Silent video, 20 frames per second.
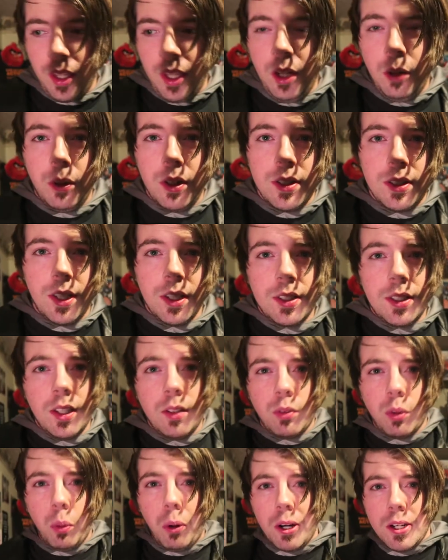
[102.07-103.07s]
Anyways, thanks
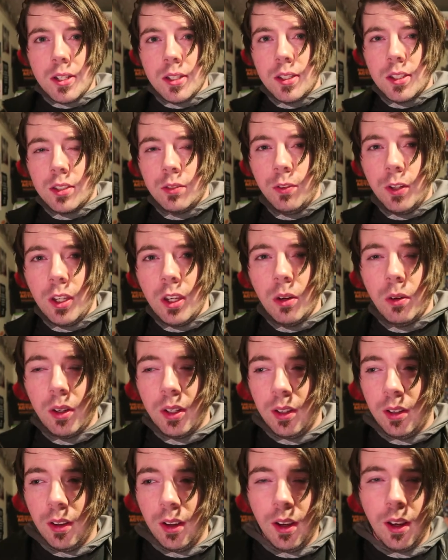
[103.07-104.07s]
again for watching this video,
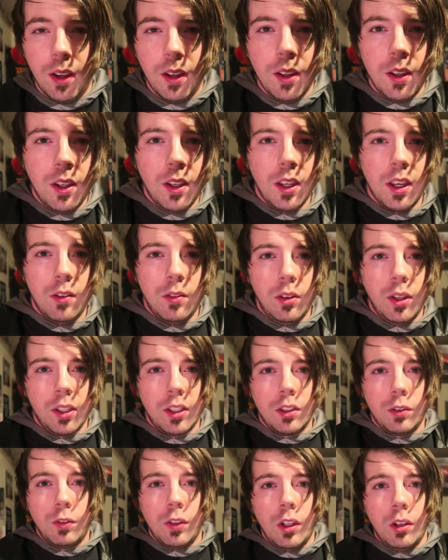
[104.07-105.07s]
and uh, if you like
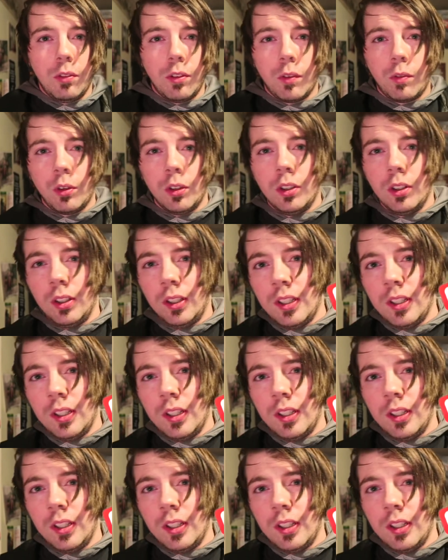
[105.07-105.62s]
this video, feel free to